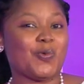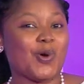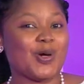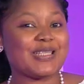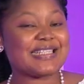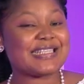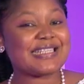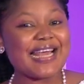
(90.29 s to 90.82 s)

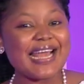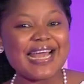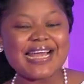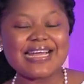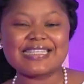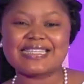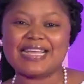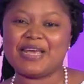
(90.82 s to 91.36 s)
word
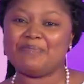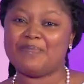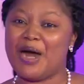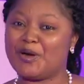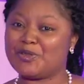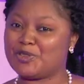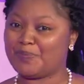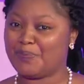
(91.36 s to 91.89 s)
says
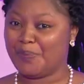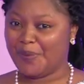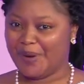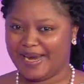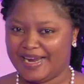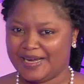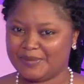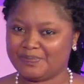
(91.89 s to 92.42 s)
about
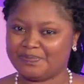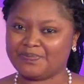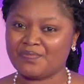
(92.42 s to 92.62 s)
prayer.